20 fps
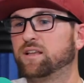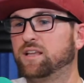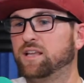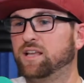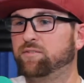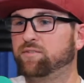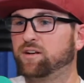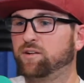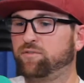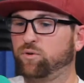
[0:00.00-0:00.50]

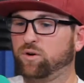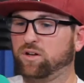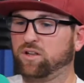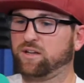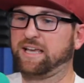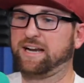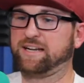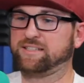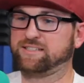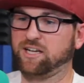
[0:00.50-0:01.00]
even if you want to
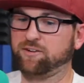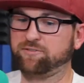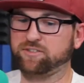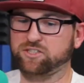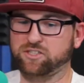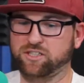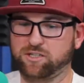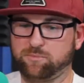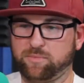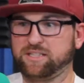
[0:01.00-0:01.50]
look at it
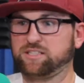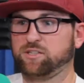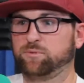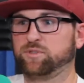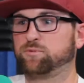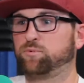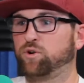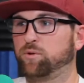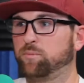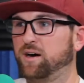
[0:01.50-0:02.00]
selfishly, make so
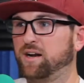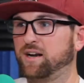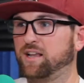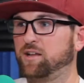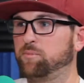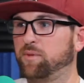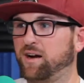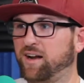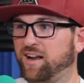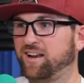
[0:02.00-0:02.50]
much more money
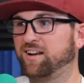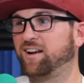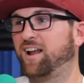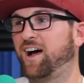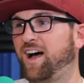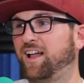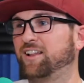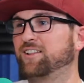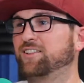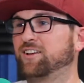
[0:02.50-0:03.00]
by
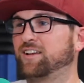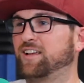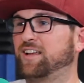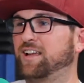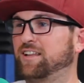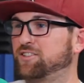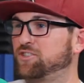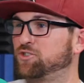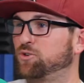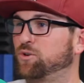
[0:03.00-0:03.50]
not looking
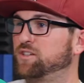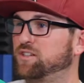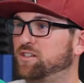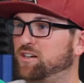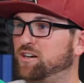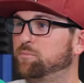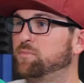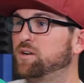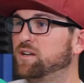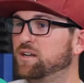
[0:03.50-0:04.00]
at the short
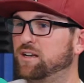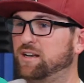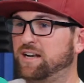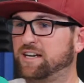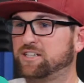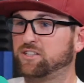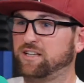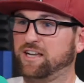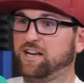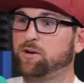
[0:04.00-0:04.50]
term and
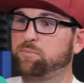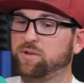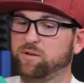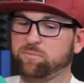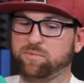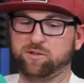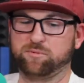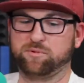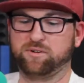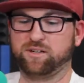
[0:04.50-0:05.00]
actually helping
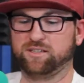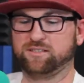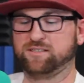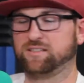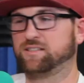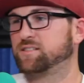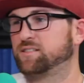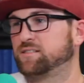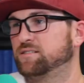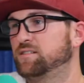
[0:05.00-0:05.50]
people because
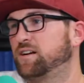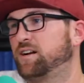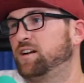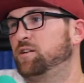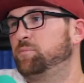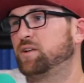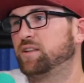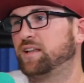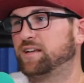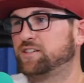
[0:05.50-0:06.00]
it's you're going to
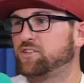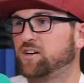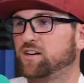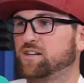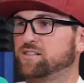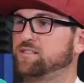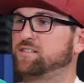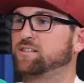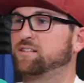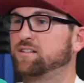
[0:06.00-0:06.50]
build that
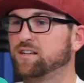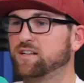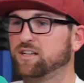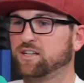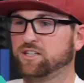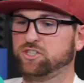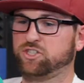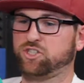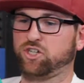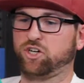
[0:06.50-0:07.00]
trust. And
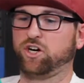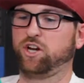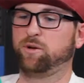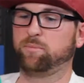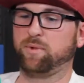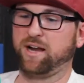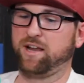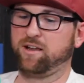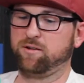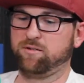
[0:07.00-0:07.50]
sure, you
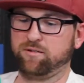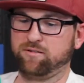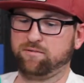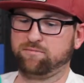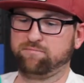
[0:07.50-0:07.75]
might